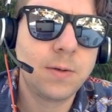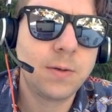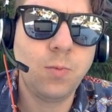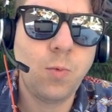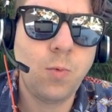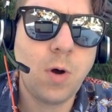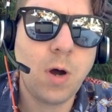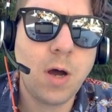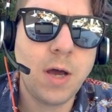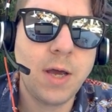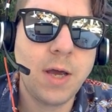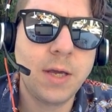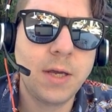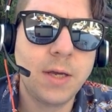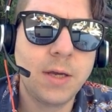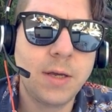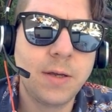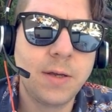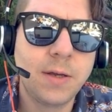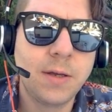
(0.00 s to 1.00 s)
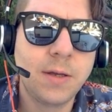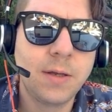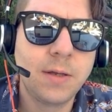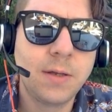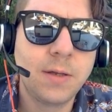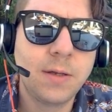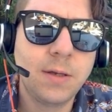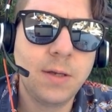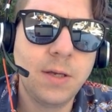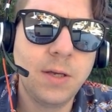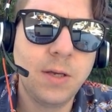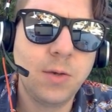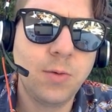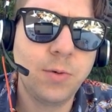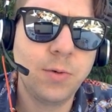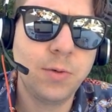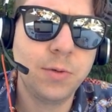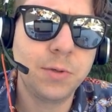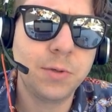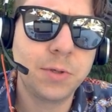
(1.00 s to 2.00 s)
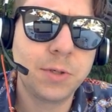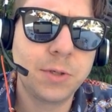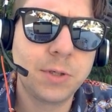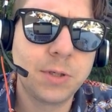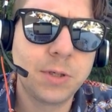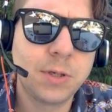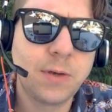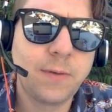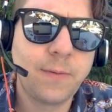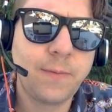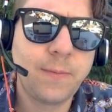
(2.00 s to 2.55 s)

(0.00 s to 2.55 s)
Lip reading: Y equals